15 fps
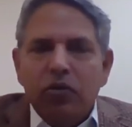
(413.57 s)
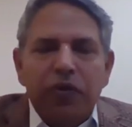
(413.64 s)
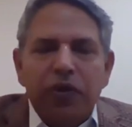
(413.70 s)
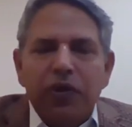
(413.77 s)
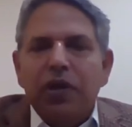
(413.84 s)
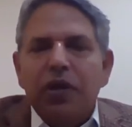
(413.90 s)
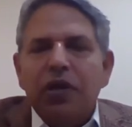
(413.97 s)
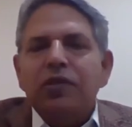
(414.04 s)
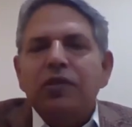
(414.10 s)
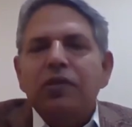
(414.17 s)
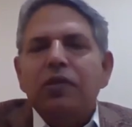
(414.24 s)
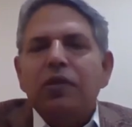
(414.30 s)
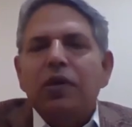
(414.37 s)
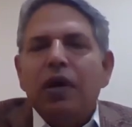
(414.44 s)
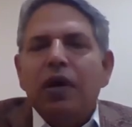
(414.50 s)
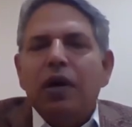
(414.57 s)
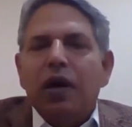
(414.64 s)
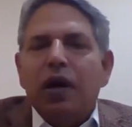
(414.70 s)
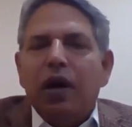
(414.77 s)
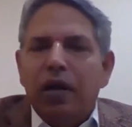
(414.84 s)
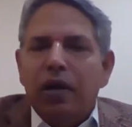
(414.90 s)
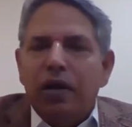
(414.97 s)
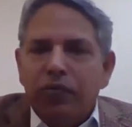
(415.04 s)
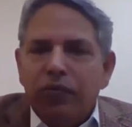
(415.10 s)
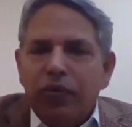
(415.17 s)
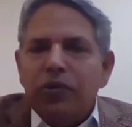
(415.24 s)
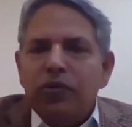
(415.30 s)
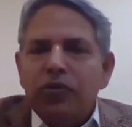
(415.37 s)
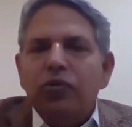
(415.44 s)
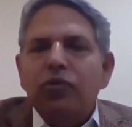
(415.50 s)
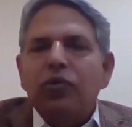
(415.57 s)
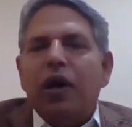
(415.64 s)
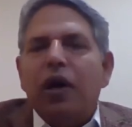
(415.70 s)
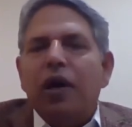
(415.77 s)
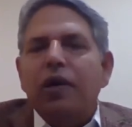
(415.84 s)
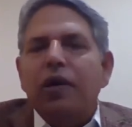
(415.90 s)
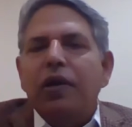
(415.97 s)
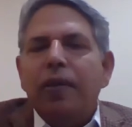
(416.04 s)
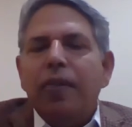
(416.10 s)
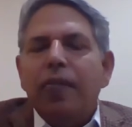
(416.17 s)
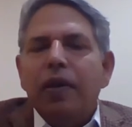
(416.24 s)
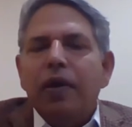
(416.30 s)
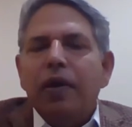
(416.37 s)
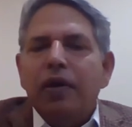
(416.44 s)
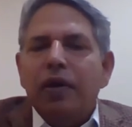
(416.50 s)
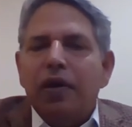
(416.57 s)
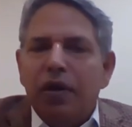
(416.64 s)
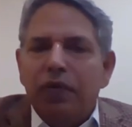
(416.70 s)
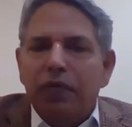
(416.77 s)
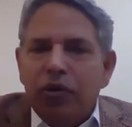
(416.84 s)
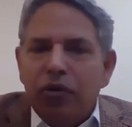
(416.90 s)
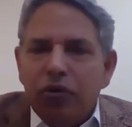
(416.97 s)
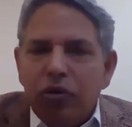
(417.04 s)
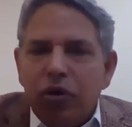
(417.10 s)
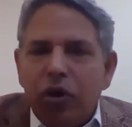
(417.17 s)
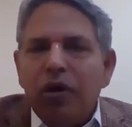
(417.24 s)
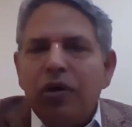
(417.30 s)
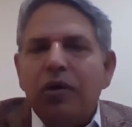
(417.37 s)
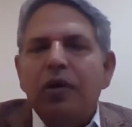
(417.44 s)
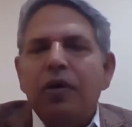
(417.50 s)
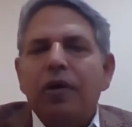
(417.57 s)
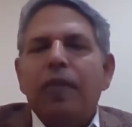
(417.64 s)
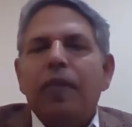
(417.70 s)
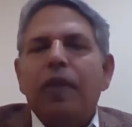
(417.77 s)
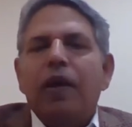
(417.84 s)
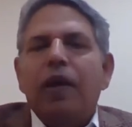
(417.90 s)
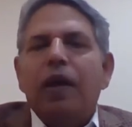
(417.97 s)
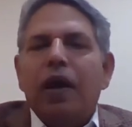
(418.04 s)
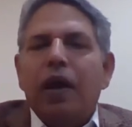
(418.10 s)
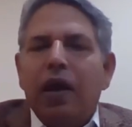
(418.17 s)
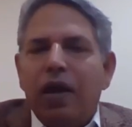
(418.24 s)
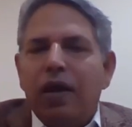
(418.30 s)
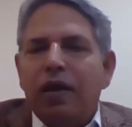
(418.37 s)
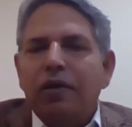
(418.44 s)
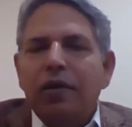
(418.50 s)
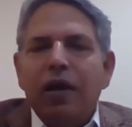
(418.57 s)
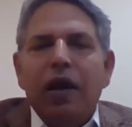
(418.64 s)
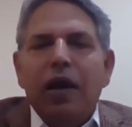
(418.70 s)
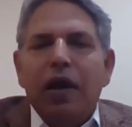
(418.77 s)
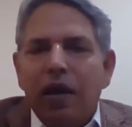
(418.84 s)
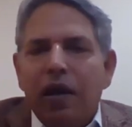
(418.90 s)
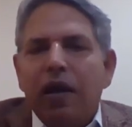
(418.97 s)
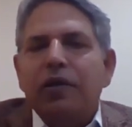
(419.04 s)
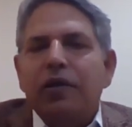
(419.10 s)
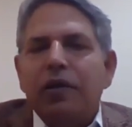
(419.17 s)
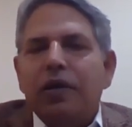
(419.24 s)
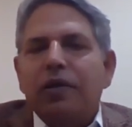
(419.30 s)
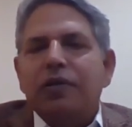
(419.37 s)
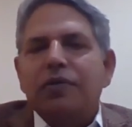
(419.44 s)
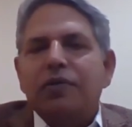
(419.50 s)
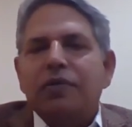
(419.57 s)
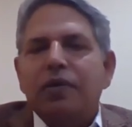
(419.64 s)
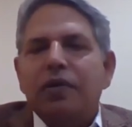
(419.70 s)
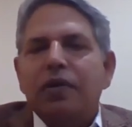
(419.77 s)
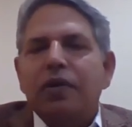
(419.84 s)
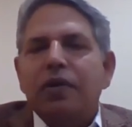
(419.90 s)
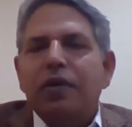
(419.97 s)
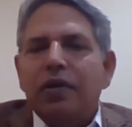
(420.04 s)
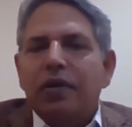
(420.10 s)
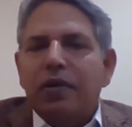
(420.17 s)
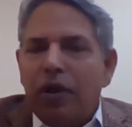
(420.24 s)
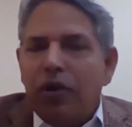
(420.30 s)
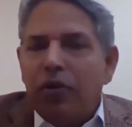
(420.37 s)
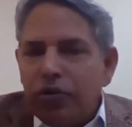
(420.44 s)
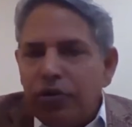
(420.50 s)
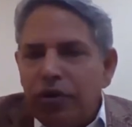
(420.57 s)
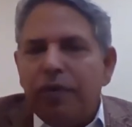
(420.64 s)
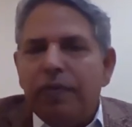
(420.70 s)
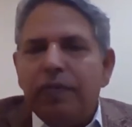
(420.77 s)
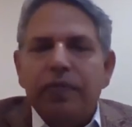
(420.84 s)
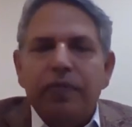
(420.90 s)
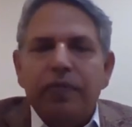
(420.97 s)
So with this, I request you to kindly deliver your talk and enlighten us. Thank you, sir.